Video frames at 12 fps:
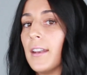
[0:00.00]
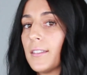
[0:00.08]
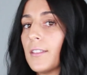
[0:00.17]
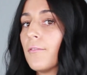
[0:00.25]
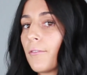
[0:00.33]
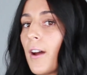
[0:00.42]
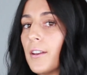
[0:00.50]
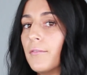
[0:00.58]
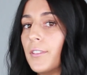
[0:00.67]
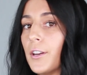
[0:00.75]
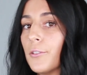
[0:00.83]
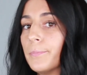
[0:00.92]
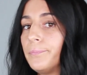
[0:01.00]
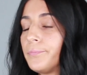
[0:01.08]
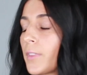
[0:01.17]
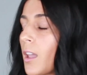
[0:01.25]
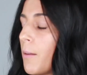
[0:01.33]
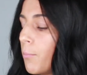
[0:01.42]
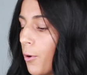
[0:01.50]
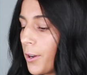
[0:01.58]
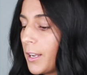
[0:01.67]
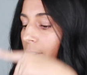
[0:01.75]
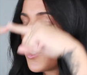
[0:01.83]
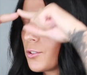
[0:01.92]
and it's in front of you. Put
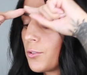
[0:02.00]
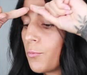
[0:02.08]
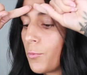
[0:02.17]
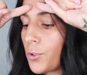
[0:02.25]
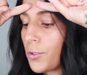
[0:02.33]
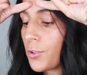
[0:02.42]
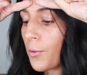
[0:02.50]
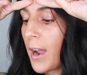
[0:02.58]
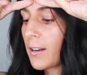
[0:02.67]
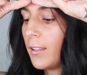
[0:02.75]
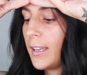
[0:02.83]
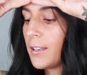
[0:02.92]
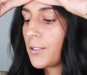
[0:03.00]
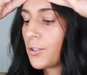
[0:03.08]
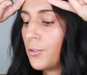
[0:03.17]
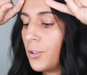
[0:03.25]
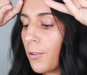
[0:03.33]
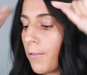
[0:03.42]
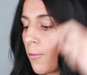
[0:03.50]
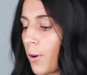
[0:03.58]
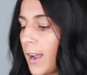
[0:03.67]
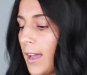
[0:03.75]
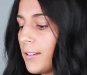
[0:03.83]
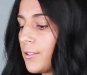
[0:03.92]
it directly to your
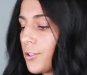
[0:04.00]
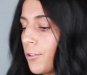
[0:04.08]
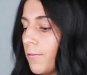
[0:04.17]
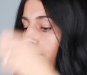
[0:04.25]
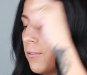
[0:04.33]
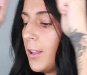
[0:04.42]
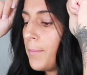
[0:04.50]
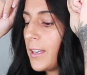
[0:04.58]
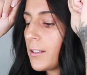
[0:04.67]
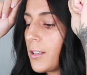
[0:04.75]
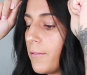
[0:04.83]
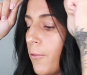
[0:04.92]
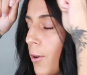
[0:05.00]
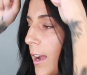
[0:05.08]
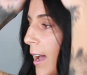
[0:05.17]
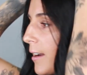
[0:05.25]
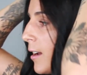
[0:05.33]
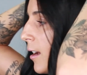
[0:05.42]
forehead, so you're flipping it to the forehead,